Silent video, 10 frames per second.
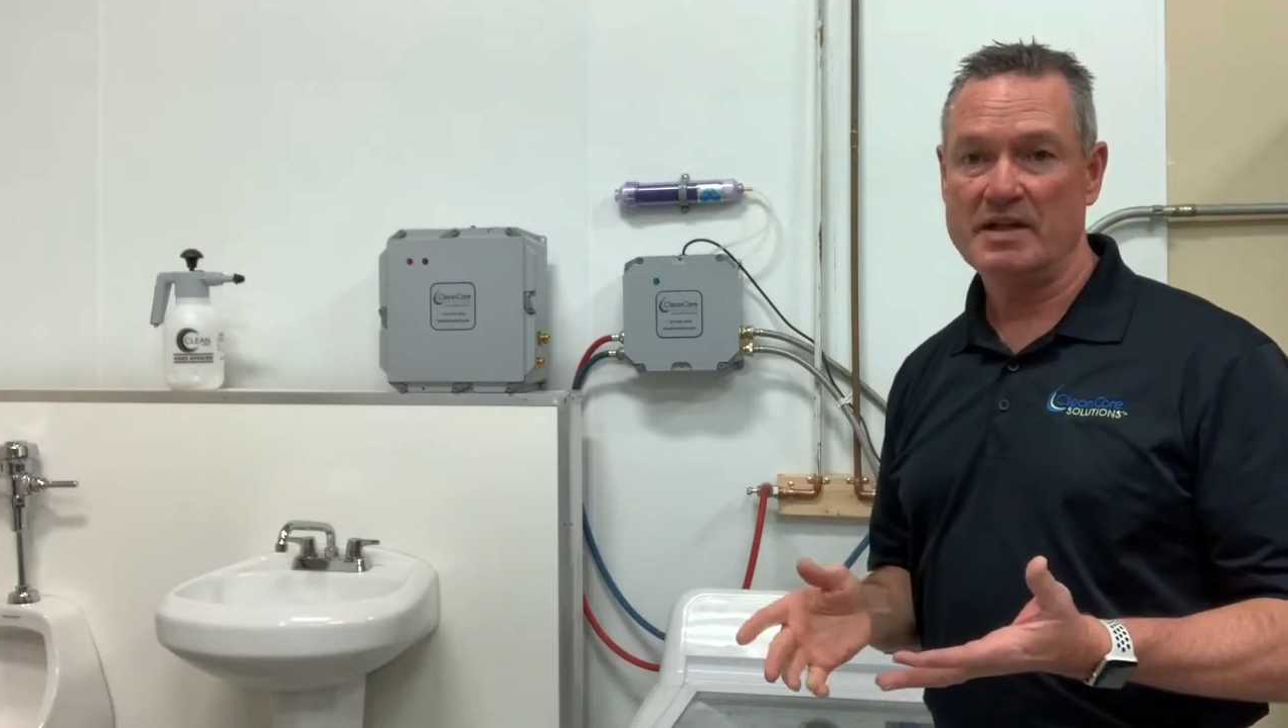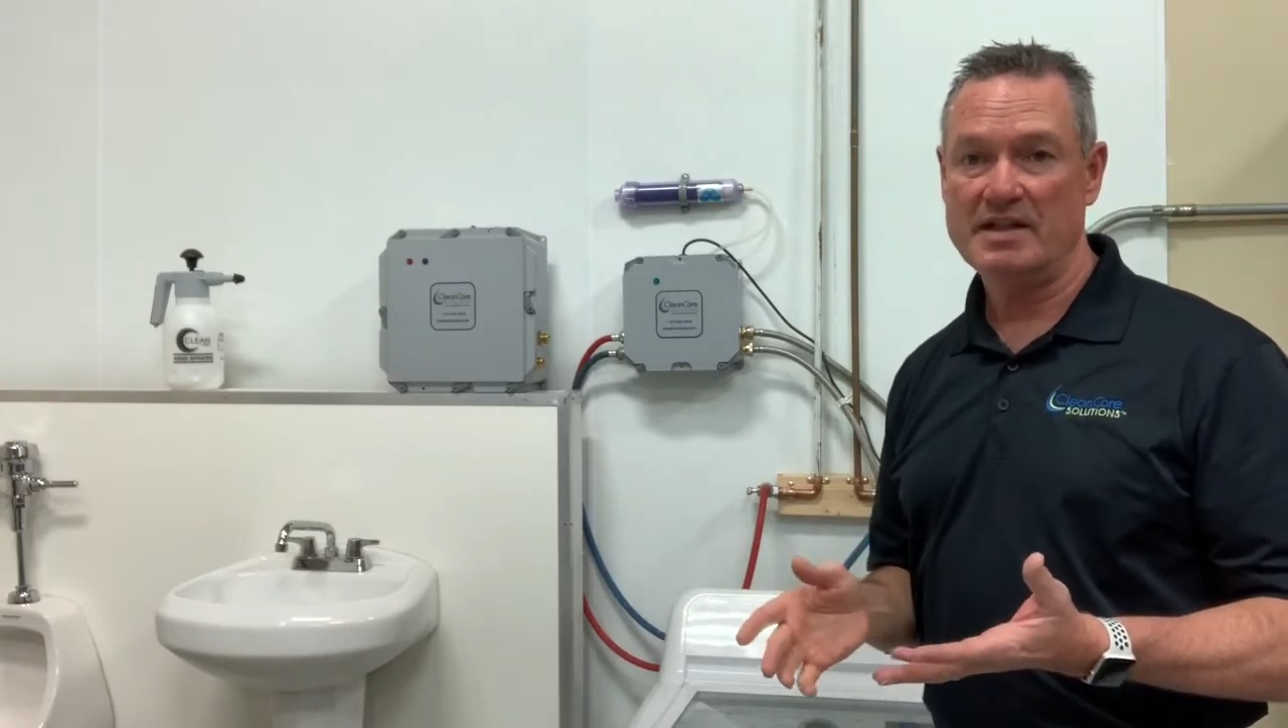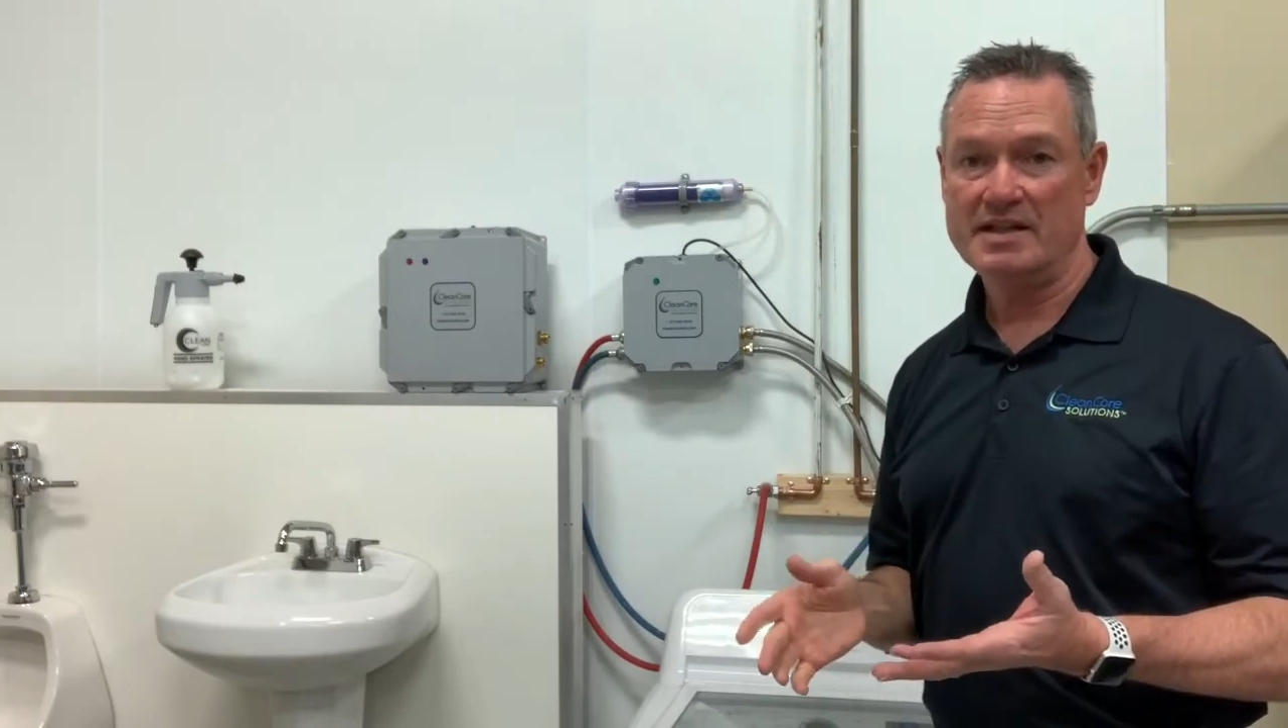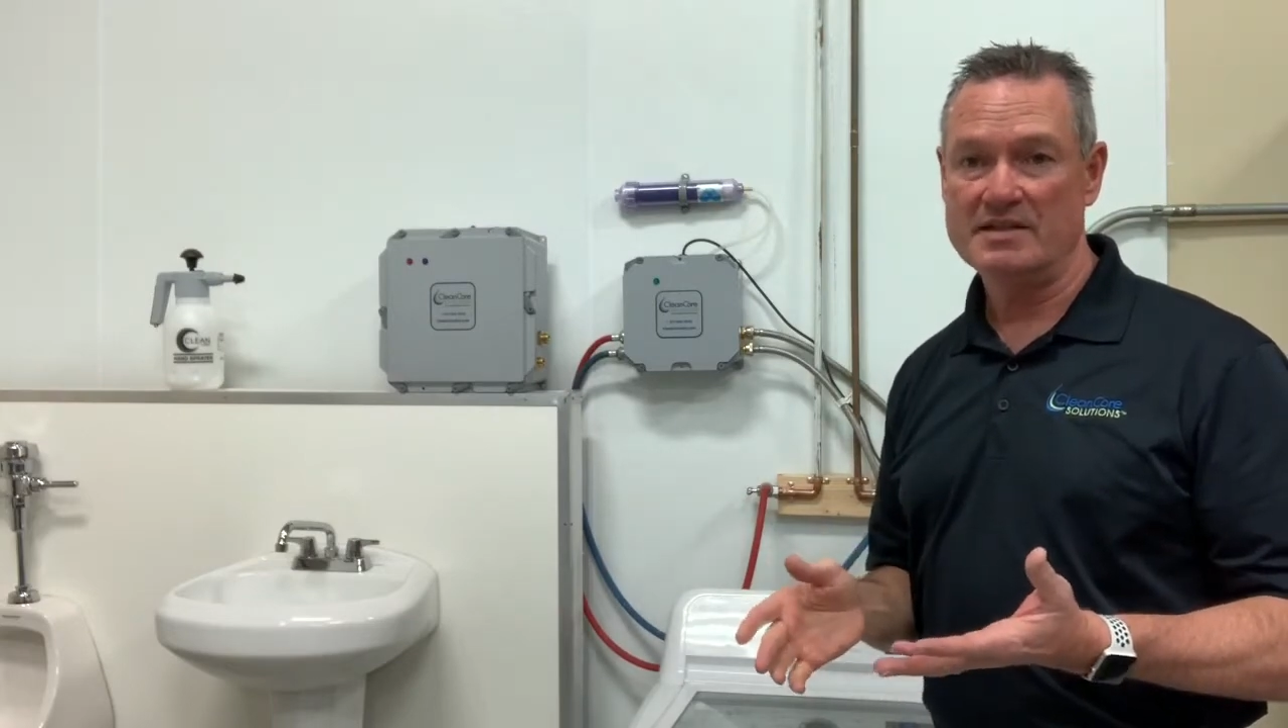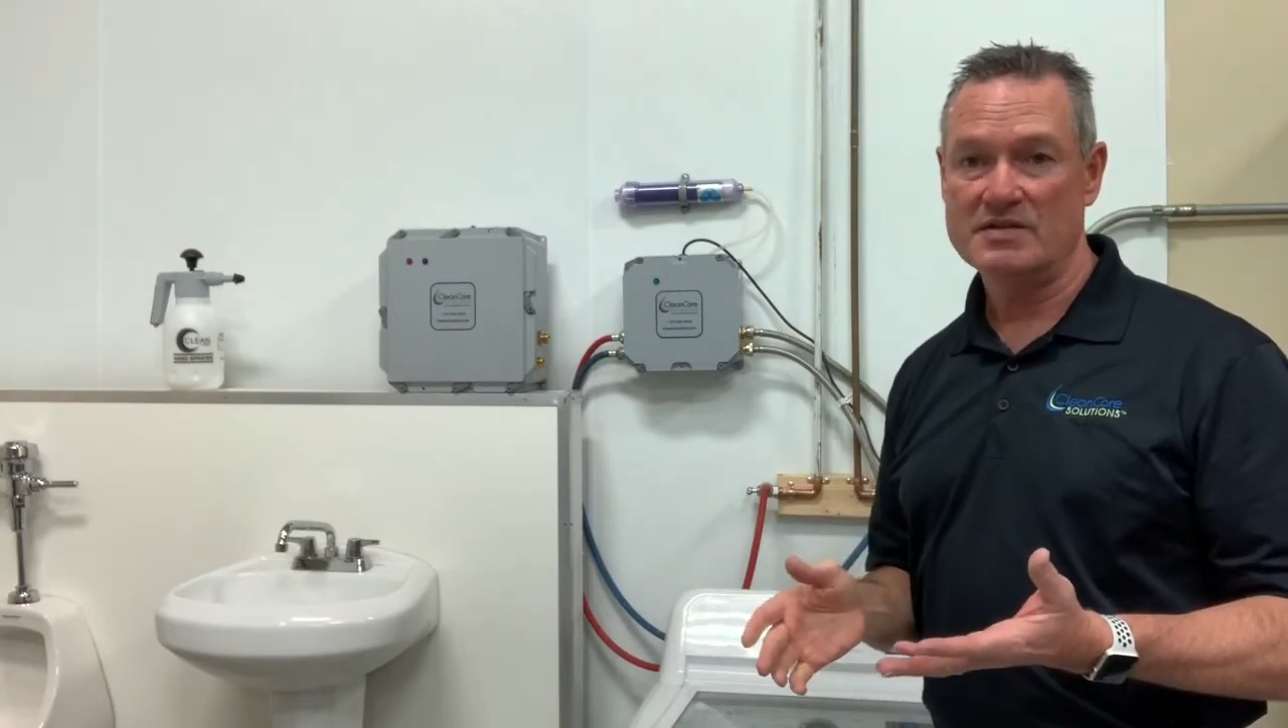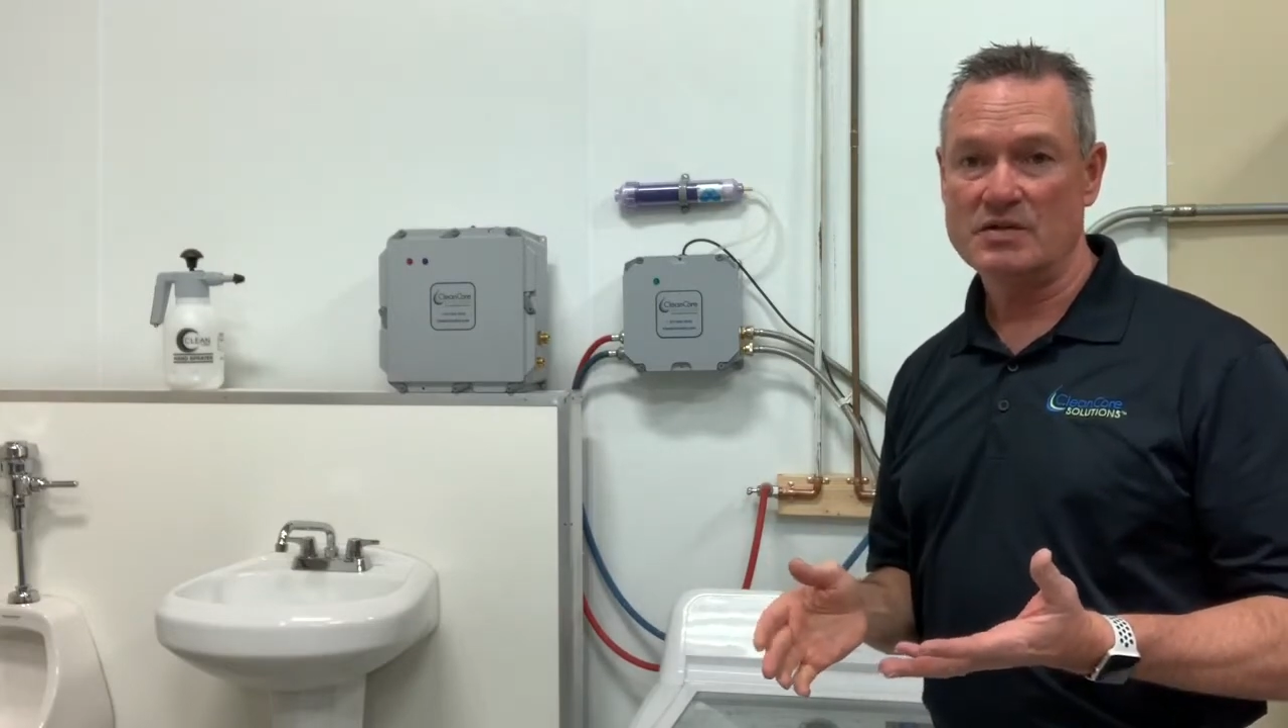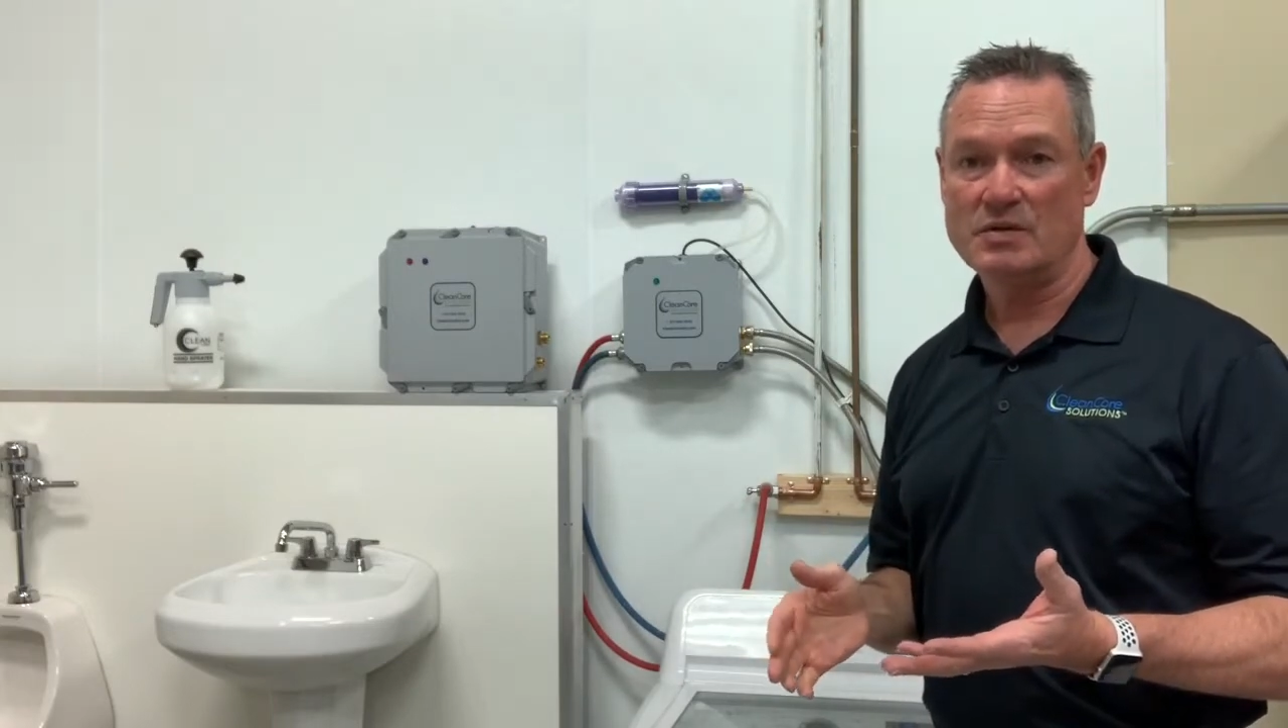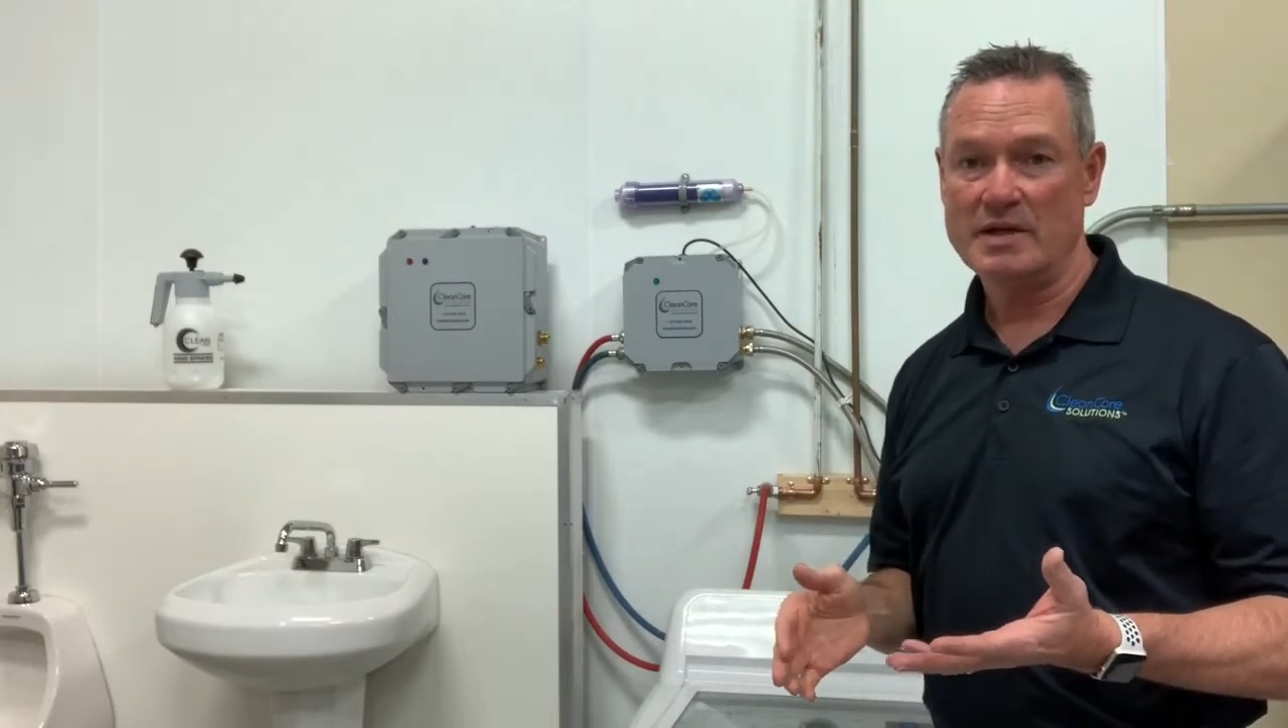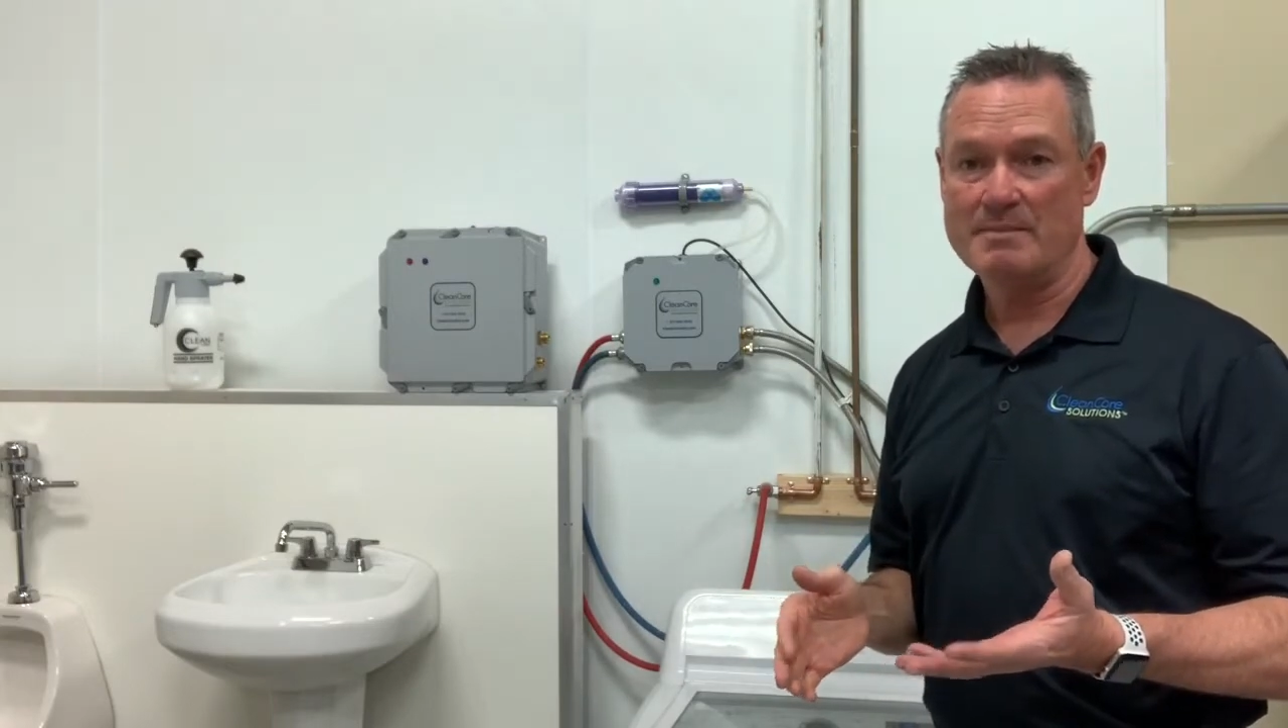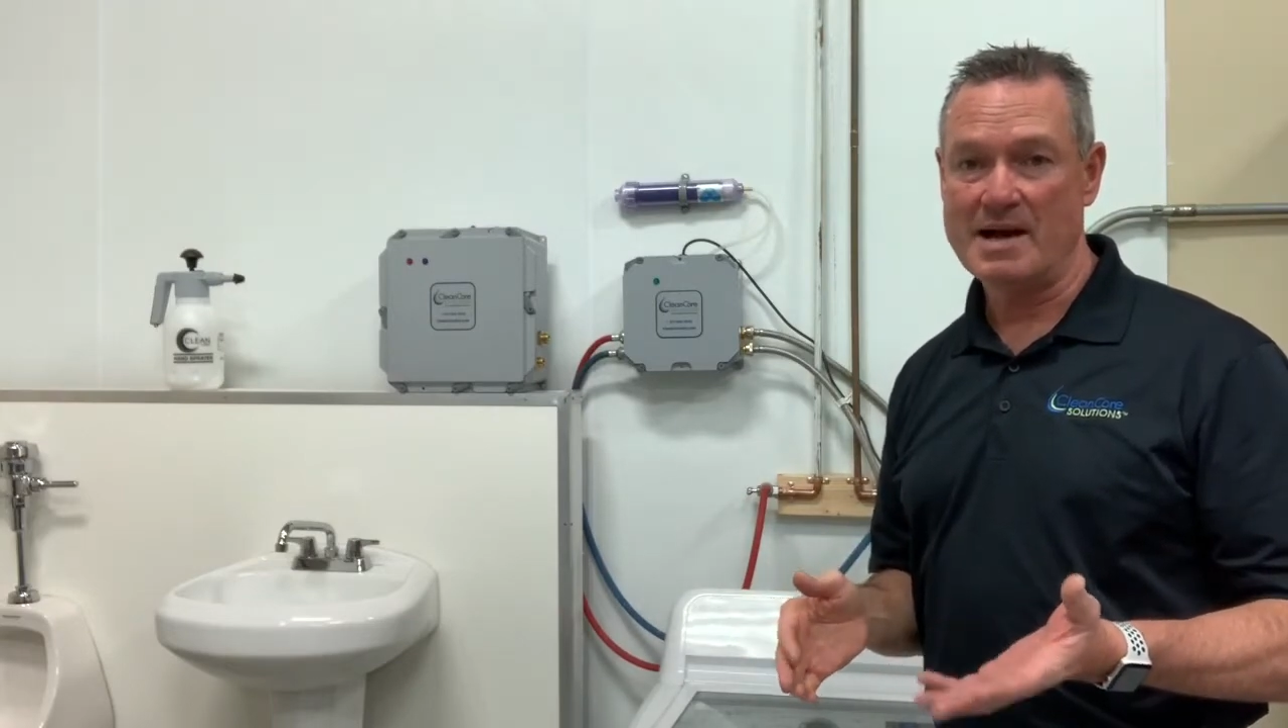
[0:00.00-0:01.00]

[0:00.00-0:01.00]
it into a